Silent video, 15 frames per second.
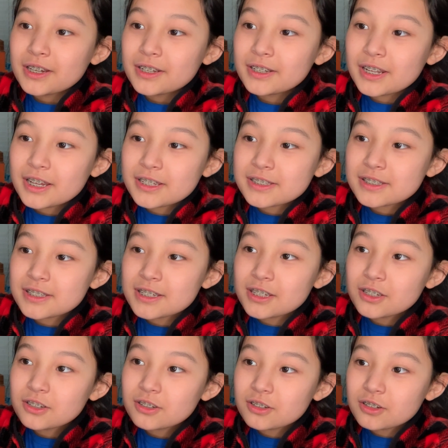Next thing
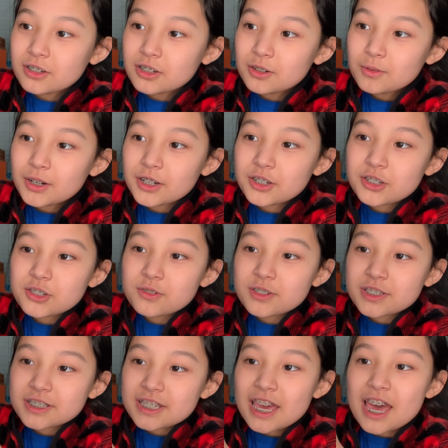you're gonna want to do
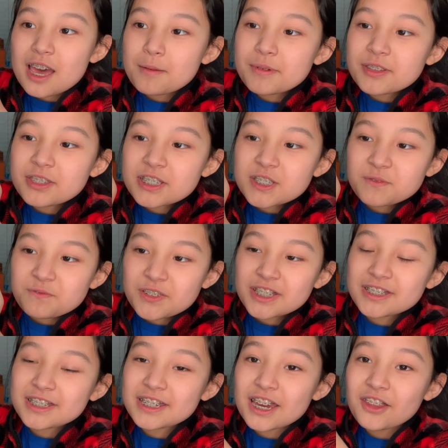is tab in these
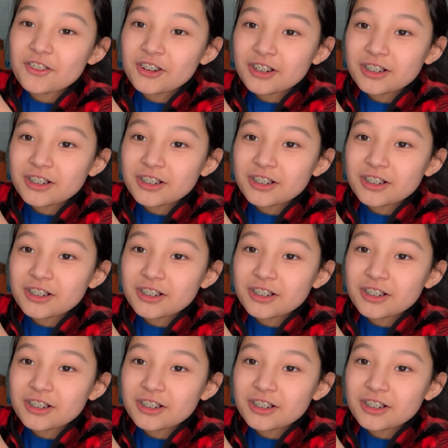feet together.